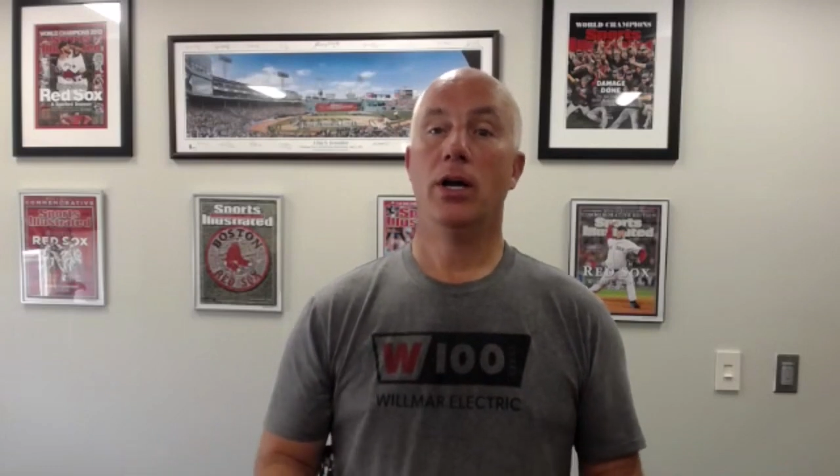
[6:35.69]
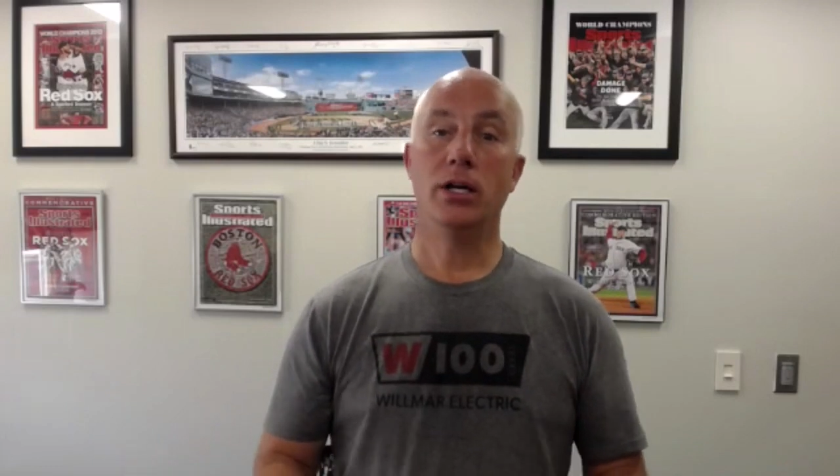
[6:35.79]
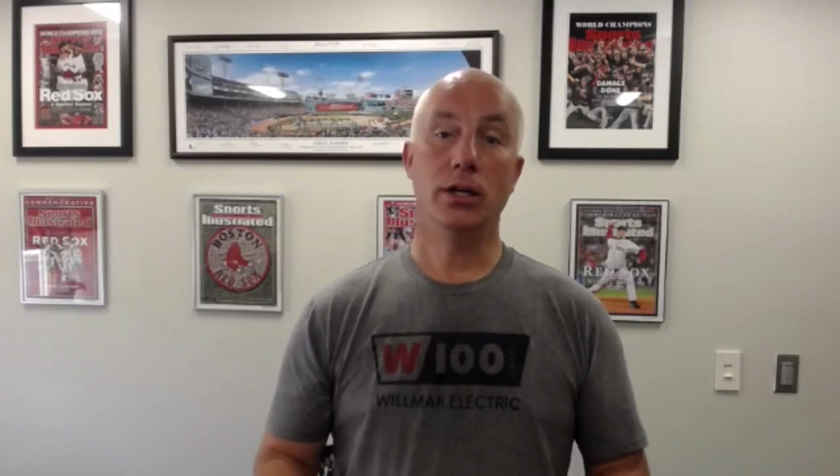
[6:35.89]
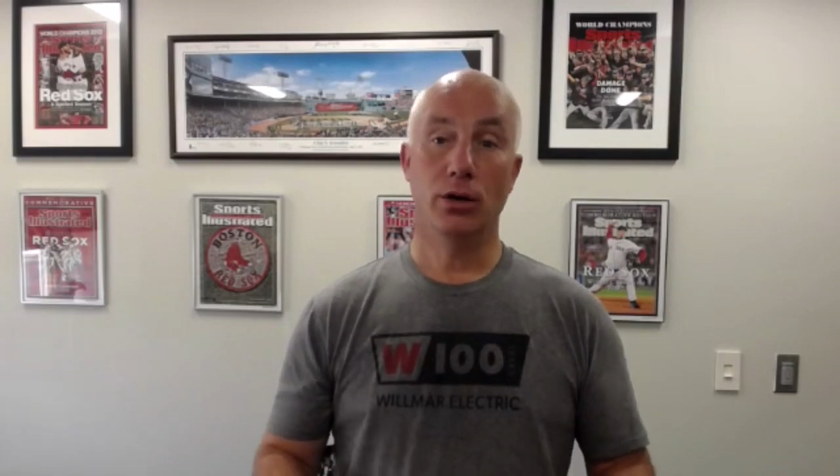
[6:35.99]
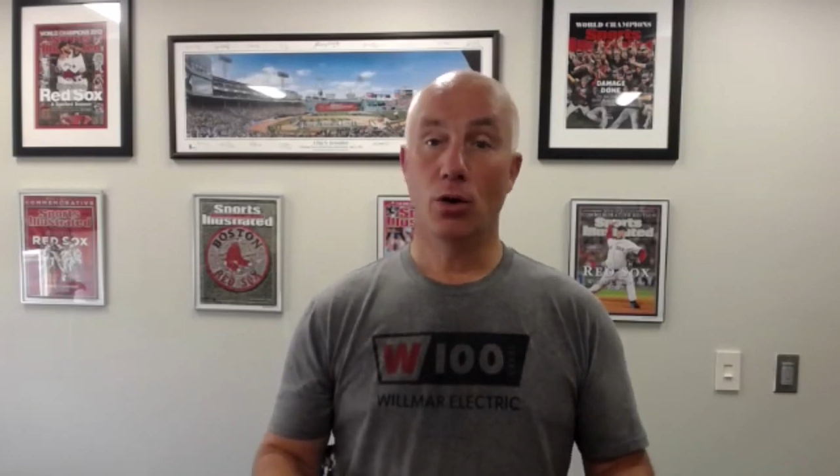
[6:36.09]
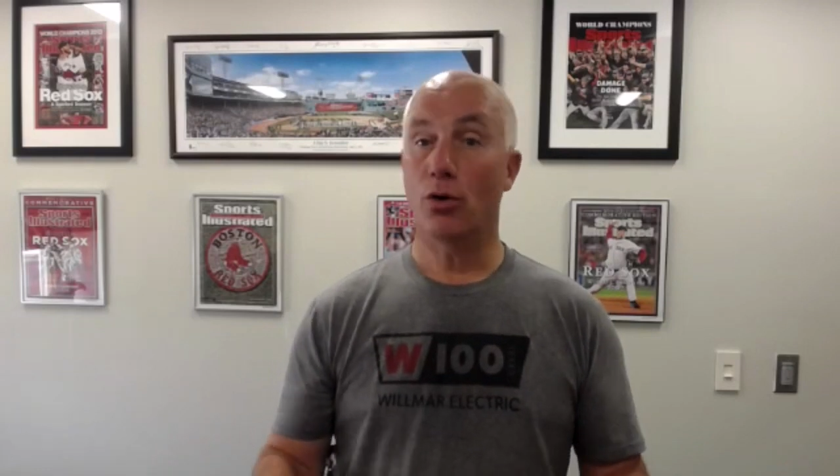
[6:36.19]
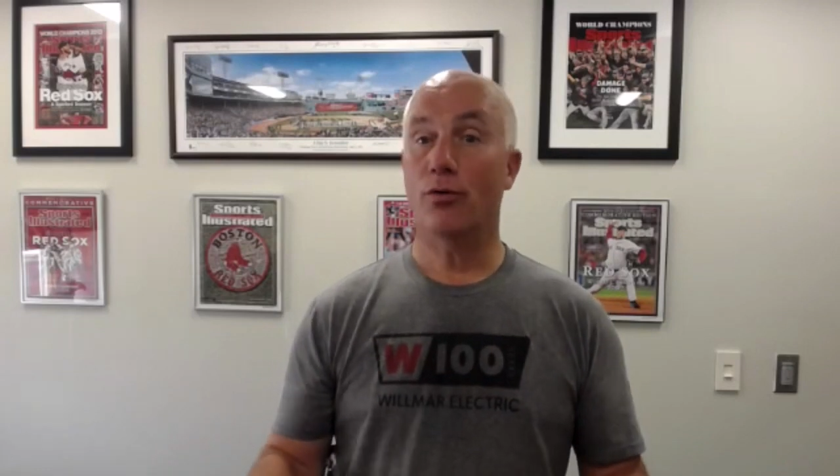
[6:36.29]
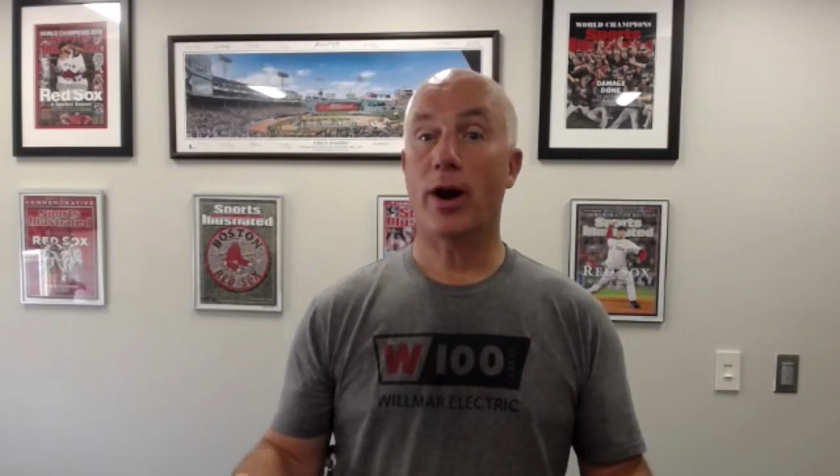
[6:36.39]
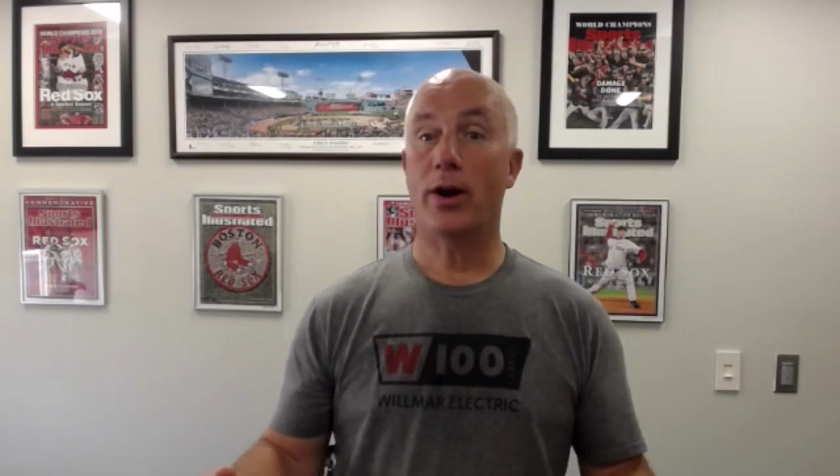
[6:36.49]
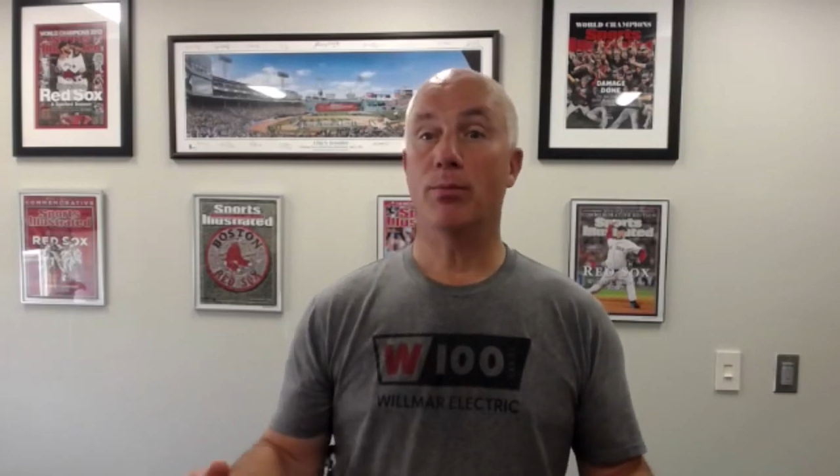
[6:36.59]
You need to
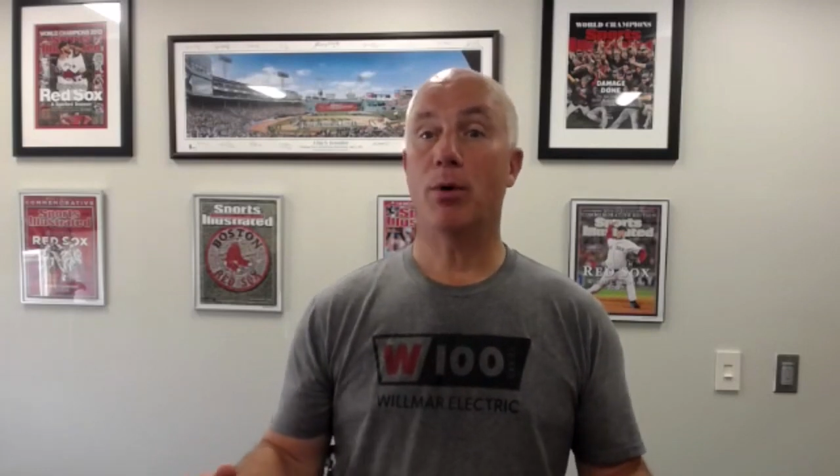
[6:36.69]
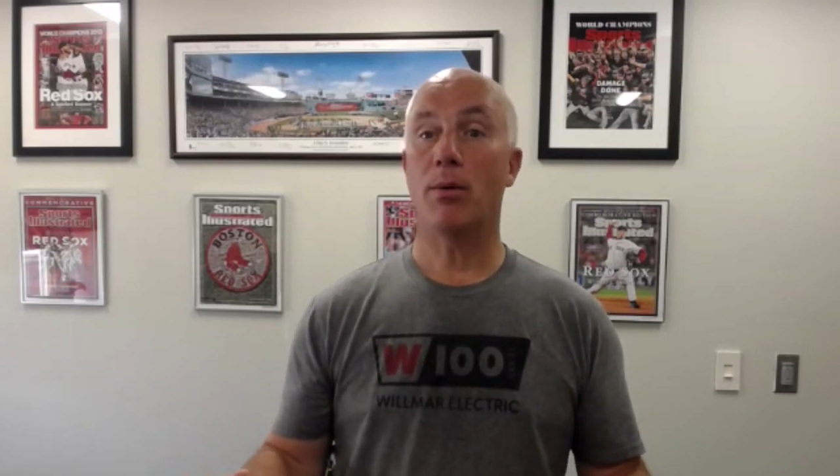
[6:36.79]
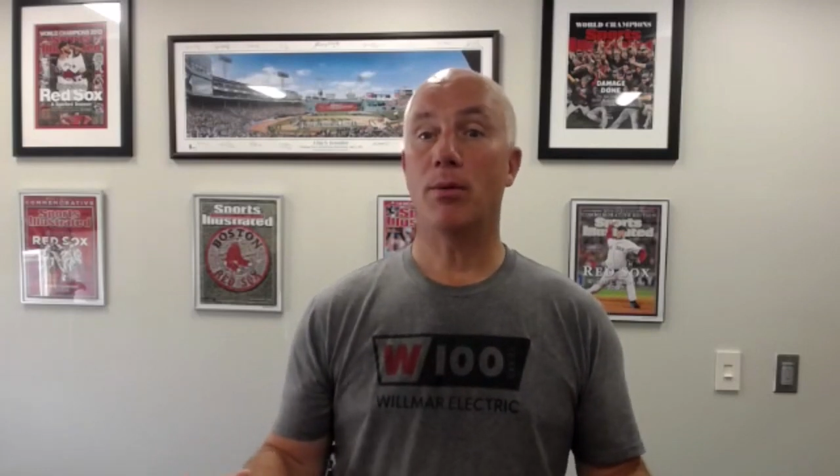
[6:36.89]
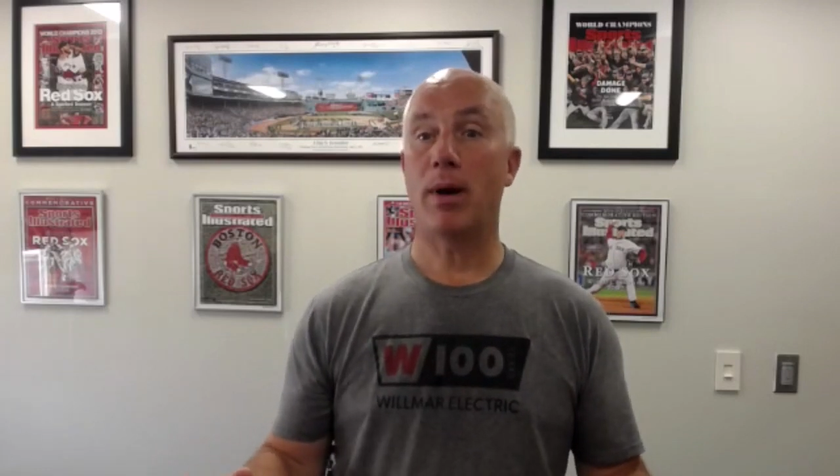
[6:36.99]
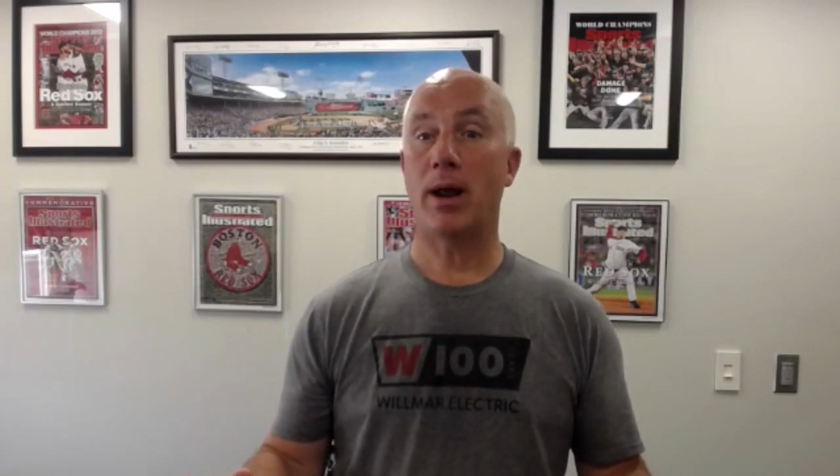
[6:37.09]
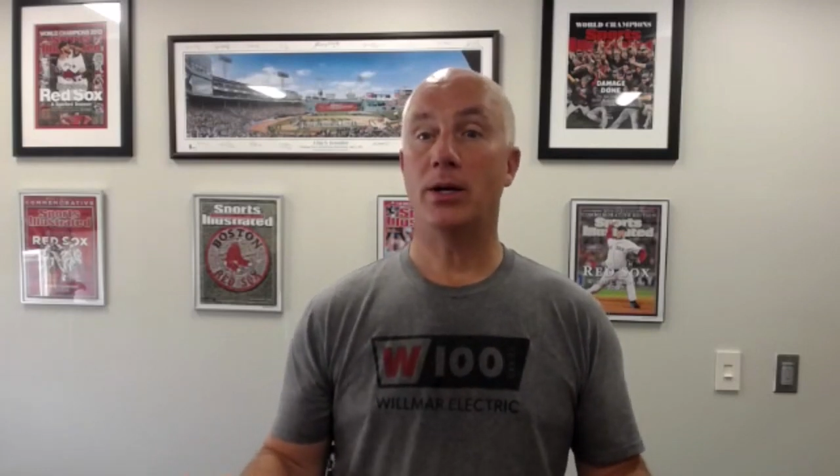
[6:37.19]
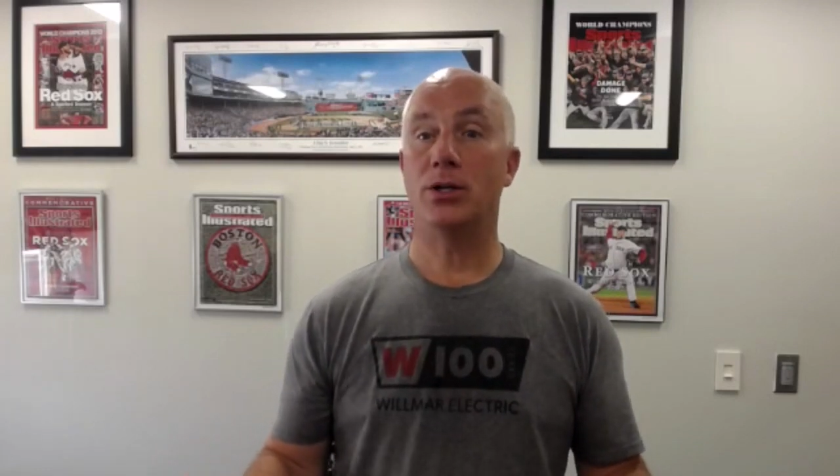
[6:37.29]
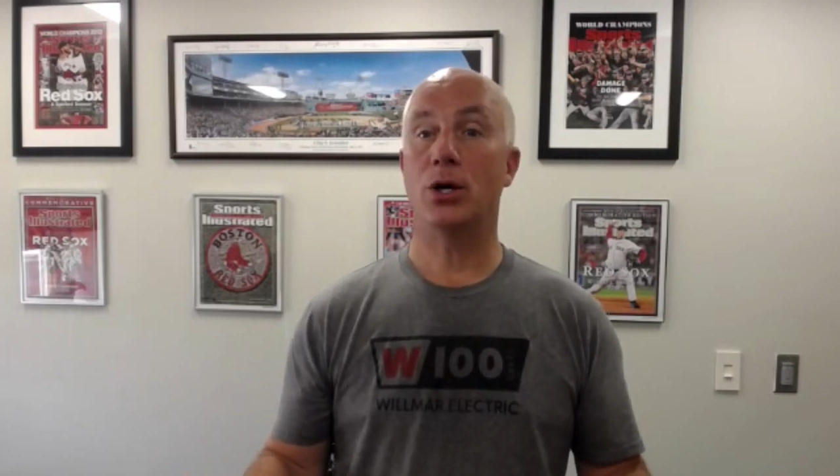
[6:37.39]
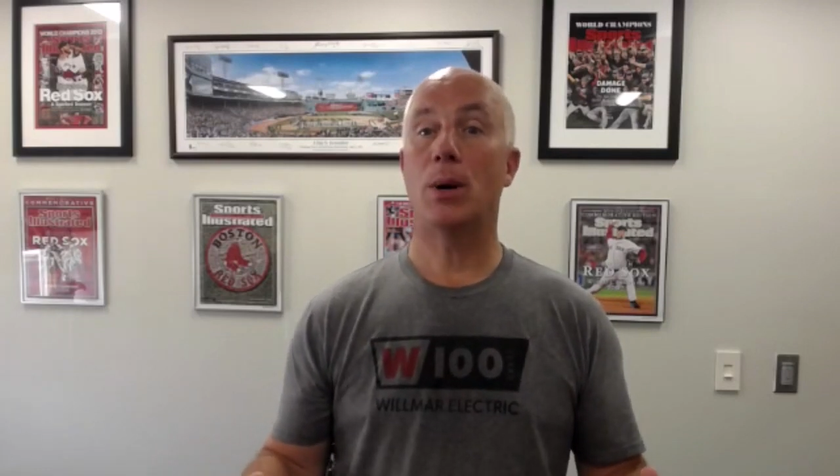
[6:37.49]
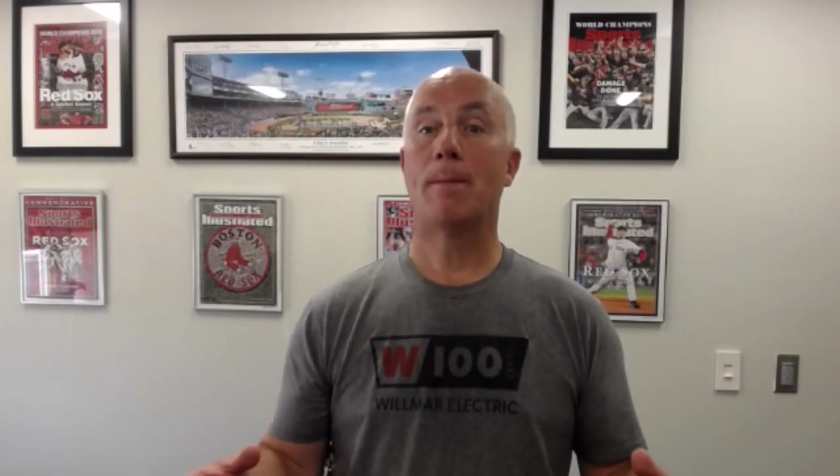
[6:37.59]
notify your department
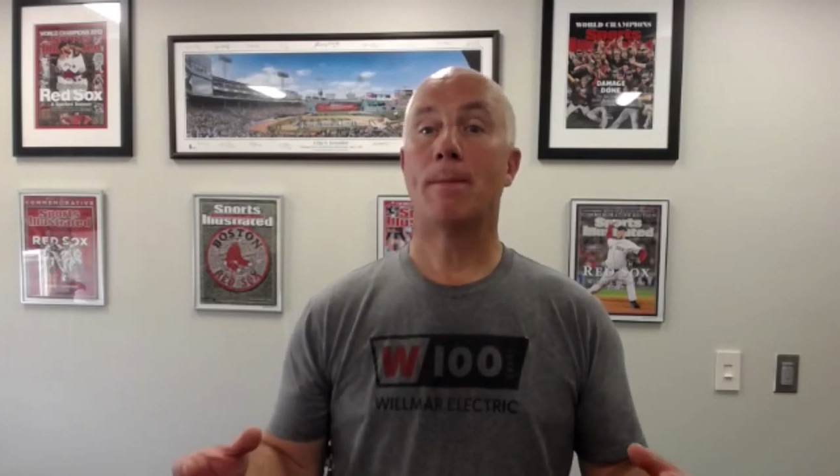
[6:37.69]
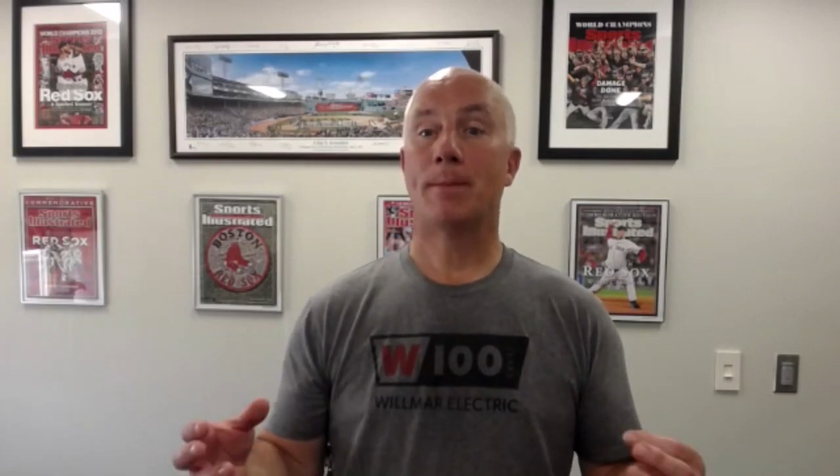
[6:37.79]
manager,